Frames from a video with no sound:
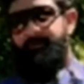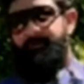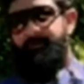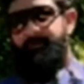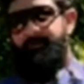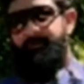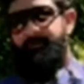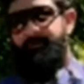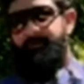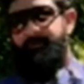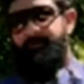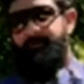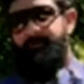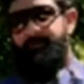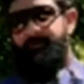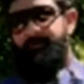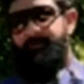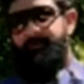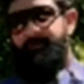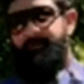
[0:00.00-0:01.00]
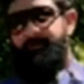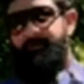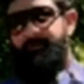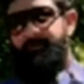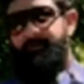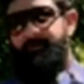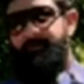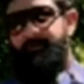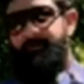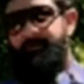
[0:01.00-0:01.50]

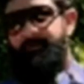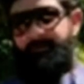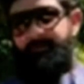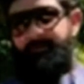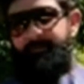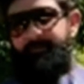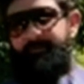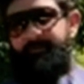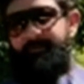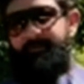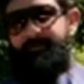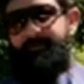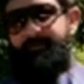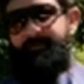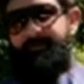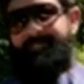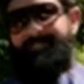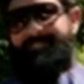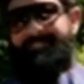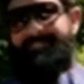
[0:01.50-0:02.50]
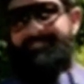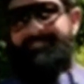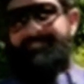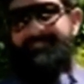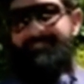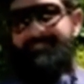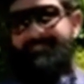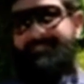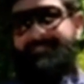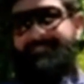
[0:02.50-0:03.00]

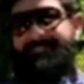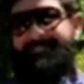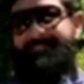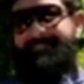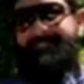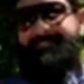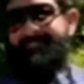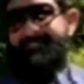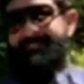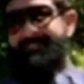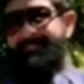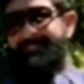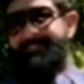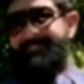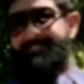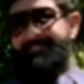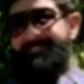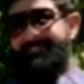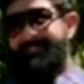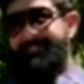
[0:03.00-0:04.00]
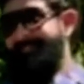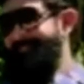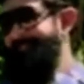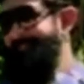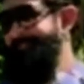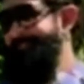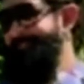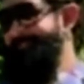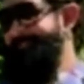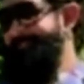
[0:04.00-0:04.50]

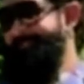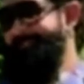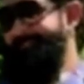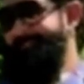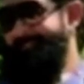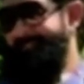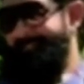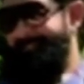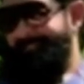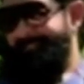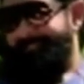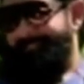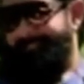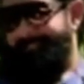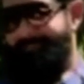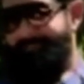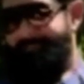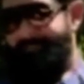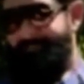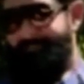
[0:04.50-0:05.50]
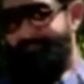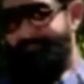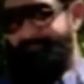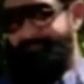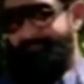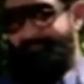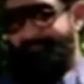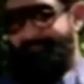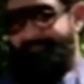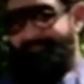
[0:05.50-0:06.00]

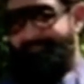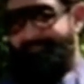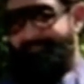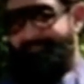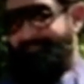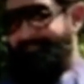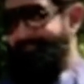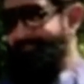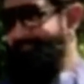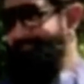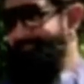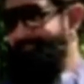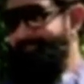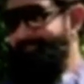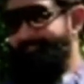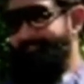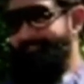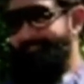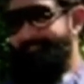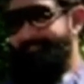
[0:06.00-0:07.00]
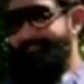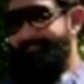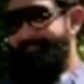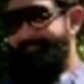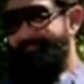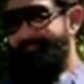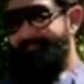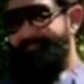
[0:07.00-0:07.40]
(not speaking)